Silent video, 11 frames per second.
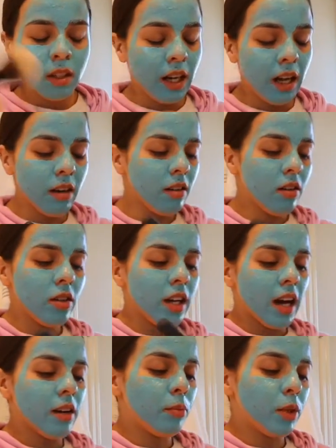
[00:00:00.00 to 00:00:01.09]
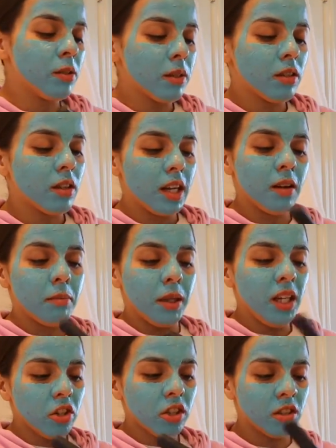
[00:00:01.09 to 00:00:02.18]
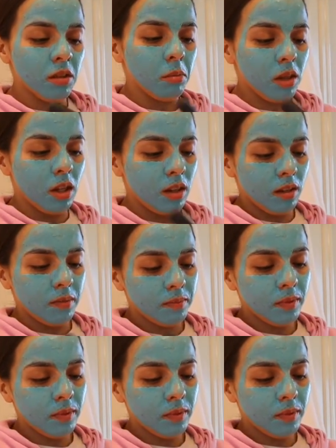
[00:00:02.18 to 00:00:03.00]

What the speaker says: I don't know, it kind of brings me to like a beach or something.